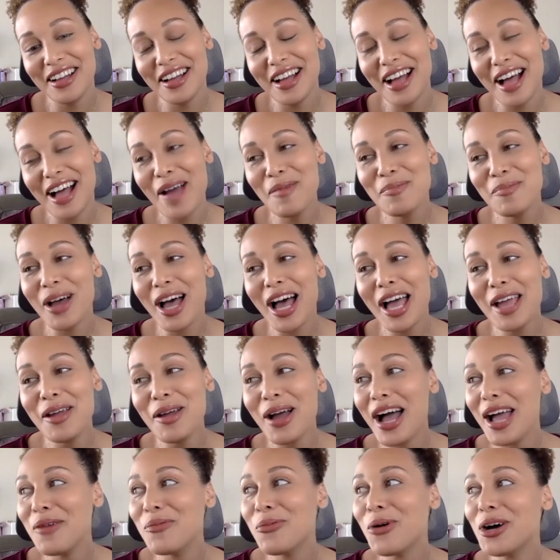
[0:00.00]

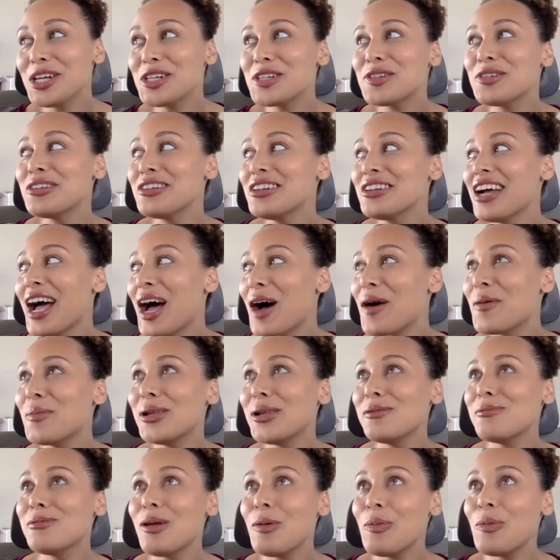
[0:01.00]
I wonder how
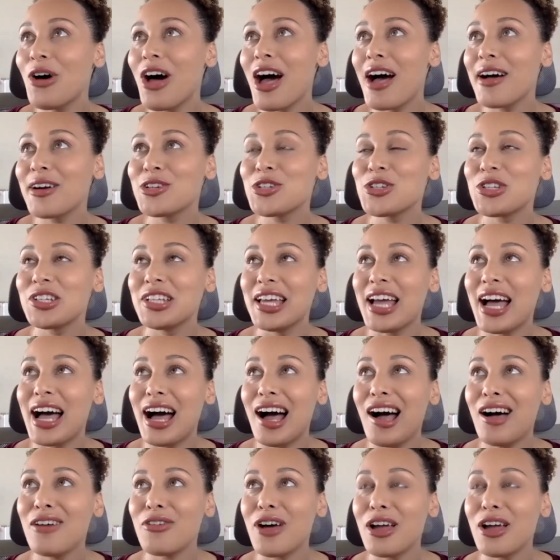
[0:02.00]
many people actually have.